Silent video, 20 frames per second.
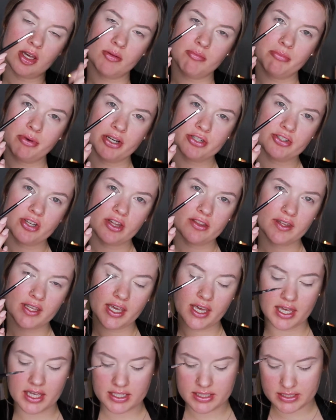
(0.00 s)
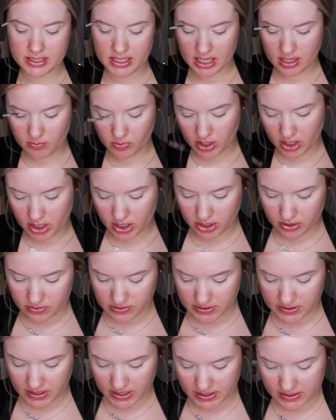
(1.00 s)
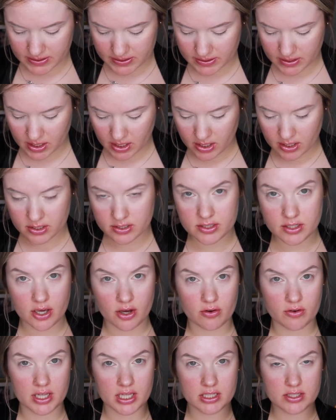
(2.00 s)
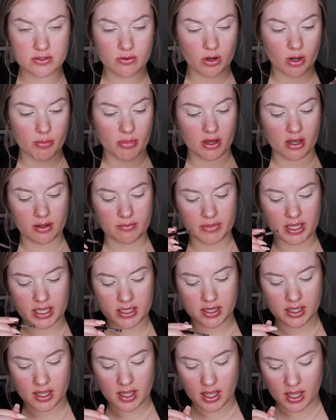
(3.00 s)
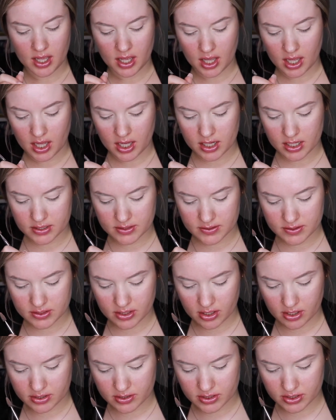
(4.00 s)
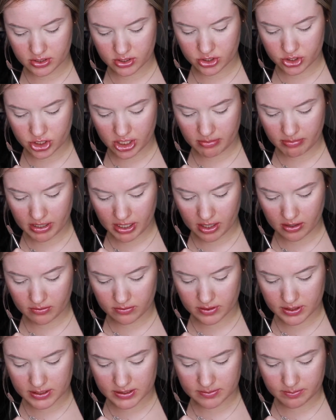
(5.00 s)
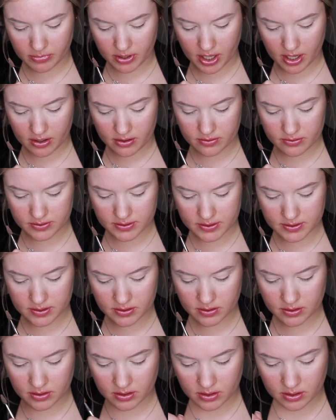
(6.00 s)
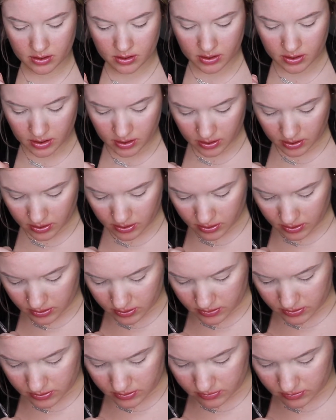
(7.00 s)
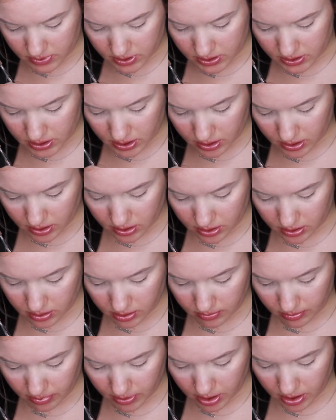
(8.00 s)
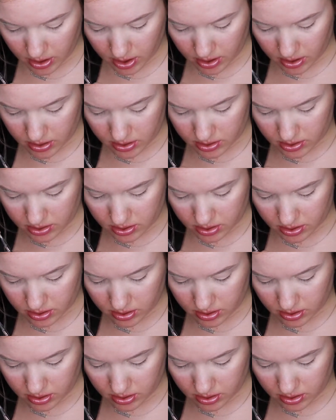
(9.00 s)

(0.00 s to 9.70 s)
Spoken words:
brush on the end, and we're going to use this to go into our pomade and start shaping out these brows. Take a little bit